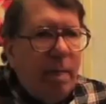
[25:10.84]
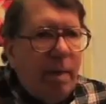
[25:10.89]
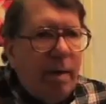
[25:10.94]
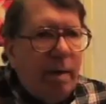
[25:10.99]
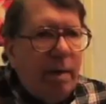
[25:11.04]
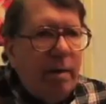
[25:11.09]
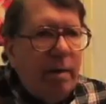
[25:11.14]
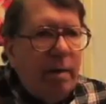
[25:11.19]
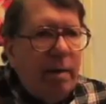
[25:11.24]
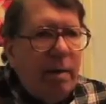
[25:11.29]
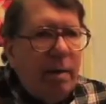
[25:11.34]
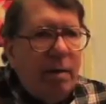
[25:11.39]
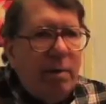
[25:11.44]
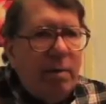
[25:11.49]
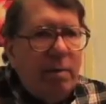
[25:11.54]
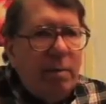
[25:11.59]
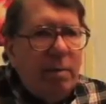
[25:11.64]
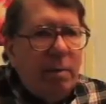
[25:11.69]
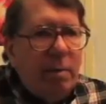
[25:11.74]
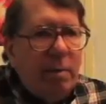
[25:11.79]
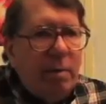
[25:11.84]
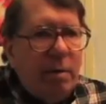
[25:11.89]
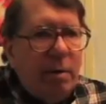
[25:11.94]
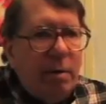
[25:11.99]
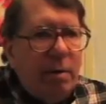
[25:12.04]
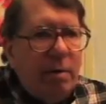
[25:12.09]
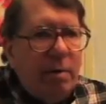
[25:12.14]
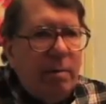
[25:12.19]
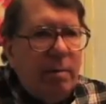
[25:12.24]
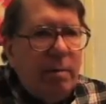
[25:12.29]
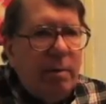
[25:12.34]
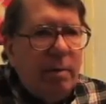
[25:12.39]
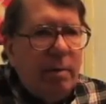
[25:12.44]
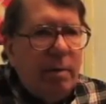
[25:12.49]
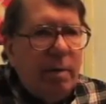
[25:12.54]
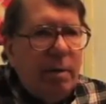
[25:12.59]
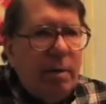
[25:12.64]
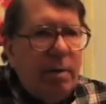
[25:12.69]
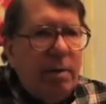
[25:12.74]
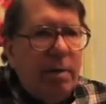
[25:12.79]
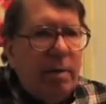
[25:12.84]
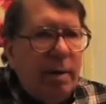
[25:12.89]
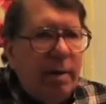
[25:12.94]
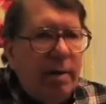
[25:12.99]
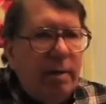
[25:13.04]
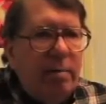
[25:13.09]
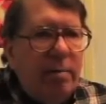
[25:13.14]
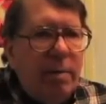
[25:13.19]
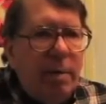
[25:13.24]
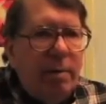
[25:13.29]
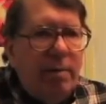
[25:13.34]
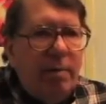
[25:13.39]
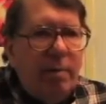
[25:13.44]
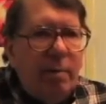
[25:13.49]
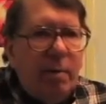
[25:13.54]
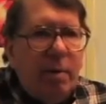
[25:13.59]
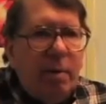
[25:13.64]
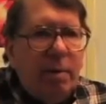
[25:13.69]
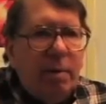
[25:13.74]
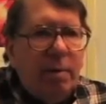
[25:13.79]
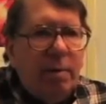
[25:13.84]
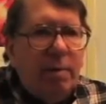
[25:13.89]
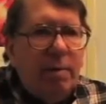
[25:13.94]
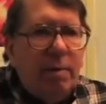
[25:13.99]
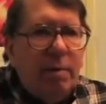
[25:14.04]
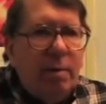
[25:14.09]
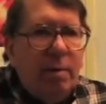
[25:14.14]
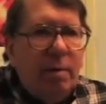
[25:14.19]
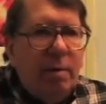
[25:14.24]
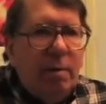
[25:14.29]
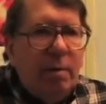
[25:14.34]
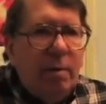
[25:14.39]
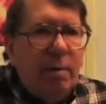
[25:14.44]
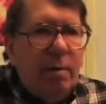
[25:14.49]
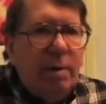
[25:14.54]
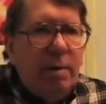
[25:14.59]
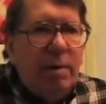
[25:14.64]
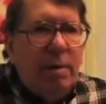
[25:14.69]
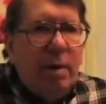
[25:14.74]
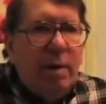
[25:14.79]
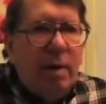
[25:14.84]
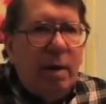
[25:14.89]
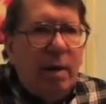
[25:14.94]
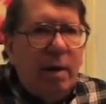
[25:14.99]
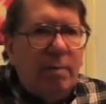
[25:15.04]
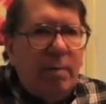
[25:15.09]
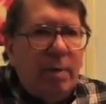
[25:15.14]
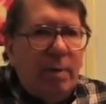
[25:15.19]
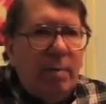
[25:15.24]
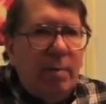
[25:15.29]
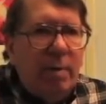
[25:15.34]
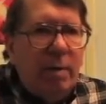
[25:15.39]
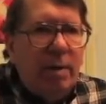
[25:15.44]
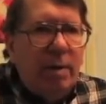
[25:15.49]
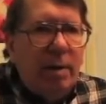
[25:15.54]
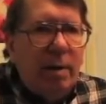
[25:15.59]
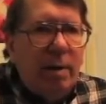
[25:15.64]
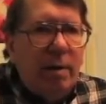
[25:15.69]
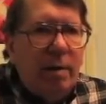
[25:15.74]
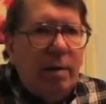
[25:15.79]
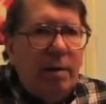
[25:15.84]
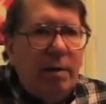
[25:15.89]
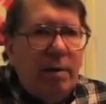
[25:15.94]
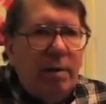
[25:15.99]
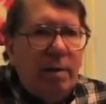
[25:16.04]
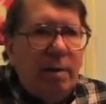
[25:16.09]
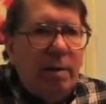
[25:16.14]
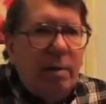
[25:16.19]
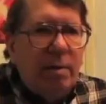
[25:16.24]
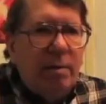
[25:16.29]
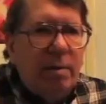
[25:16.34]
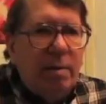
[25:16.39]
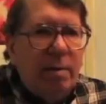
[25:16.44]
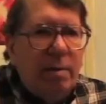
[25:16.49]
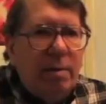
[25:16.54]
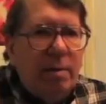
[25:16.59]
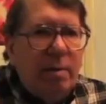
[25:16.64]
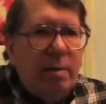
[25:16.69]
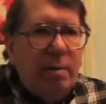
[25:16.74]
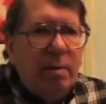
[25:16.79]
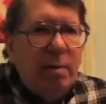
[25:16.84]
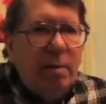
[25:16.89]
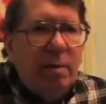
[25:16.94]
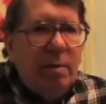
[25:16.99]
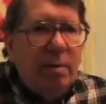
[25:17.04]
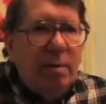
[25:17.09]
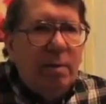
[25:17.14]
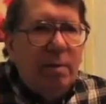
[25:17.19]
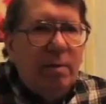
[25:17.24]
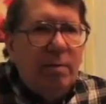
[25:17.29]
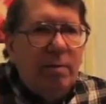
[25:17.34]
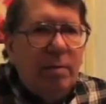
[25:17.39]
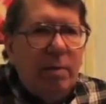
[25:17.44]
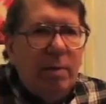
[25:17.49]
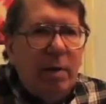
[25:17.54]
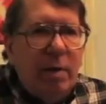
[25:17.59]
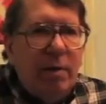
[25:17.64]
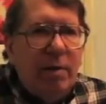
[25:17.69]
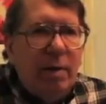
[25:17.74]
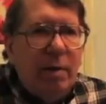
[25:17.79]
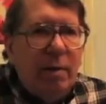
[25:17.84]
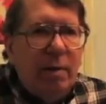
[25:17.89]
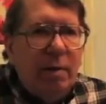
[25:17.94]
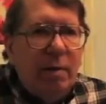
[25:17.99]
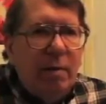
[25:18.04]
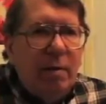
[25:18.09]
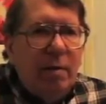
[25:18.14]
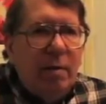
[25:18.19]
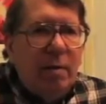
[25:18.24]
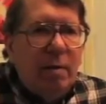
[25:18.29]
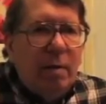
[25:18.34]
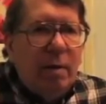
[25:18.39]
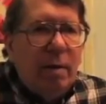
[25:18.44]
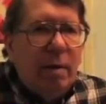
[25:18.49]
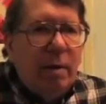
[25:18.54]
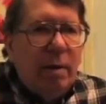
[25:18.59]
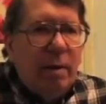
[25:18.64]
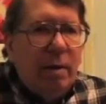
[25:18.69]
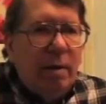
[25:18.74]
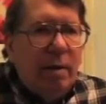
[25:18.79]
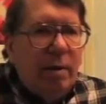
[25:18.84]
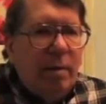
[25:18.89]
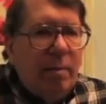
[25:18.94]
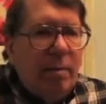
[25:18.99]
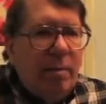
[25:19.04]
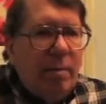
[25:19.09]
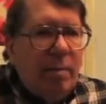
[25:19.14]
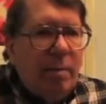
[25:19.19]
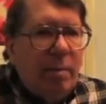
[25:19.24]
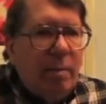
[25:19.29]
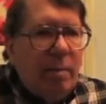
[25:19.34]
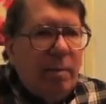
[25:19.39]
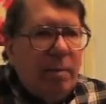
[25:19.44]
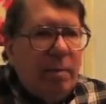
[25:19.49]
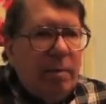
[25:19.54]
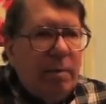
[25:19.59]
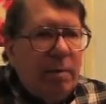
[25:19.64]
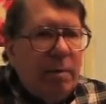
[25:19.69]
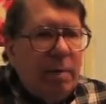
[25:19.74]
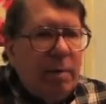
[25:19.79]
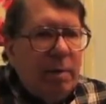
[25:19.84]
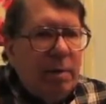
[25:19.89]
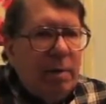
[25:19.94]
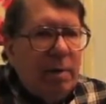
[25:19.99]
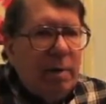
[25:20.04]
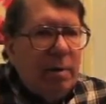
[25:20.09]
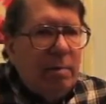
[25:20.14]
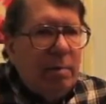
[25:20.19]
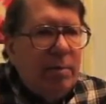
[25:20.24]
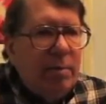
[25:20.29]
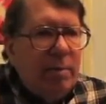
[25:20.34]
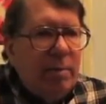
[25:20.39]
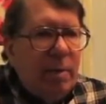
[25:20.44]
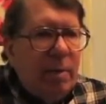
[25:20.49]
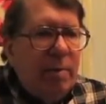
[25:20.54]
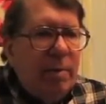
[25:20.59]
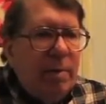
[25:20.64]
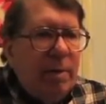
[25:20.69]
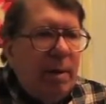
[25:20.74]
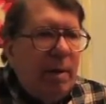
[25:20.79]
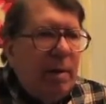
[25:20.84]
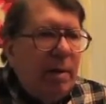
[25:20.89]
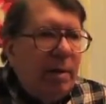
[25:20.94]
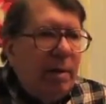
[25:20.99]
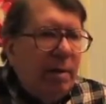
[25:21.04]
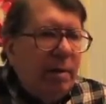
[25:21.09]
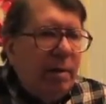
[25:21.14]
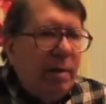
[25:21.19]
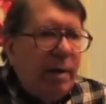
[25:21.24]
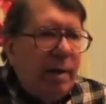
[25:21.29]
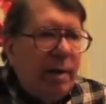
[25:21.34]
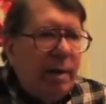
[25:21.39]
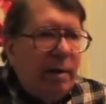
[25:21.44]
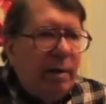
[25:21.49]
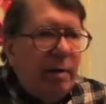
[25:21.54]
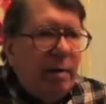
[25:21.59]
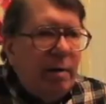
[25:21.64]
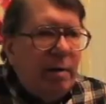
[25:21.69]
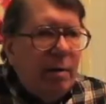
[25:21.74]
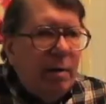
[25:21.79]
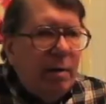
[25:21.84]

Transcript: at NIH, which insulated me from all these crazy clock people that thought that genetics was good for nothing. Uh, so it insulated me from them. But then on the other hand,